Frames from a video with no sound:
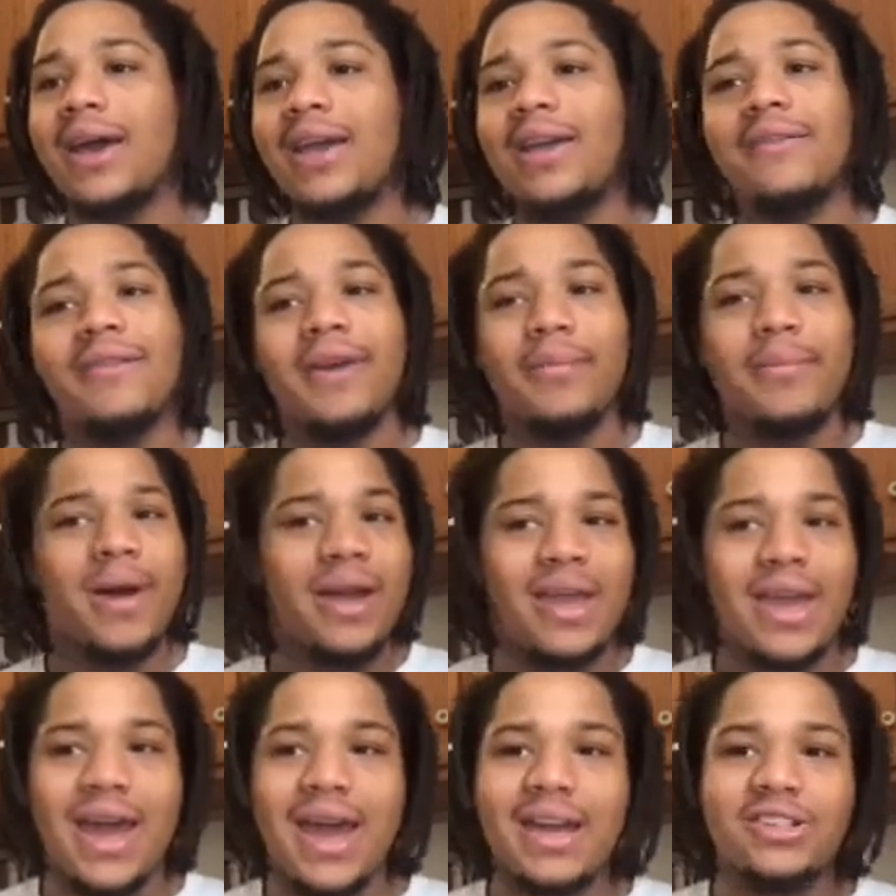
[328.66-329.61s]
even in my
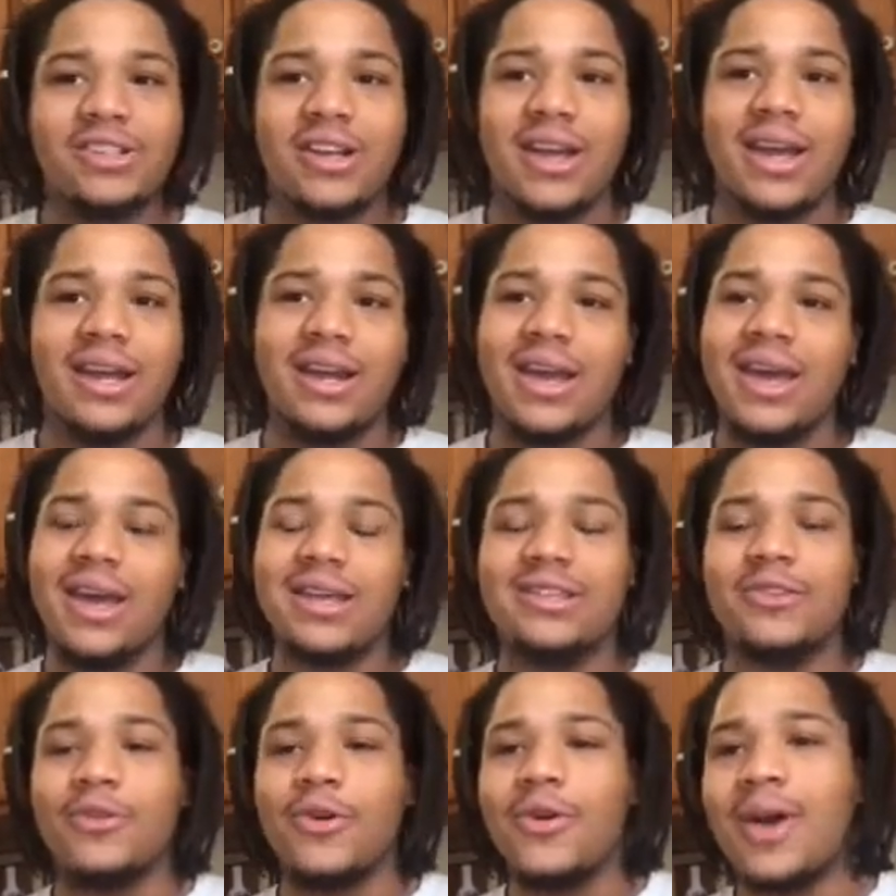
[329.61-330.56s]
cash or
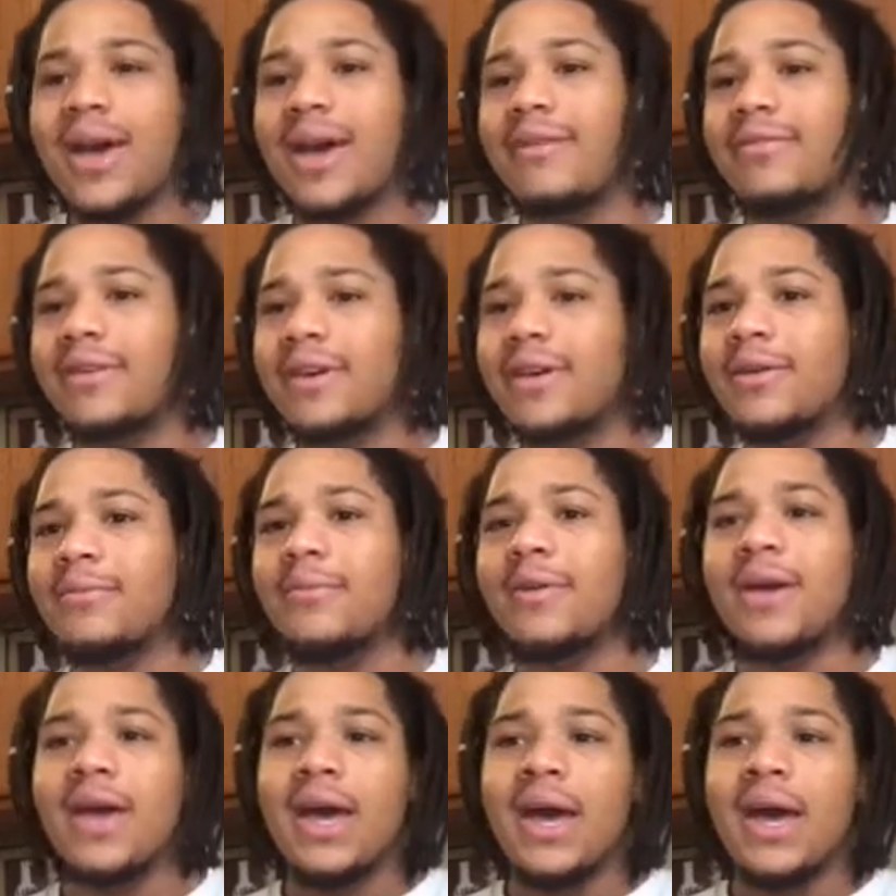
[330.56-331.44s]
head-to-heads, I won't have him.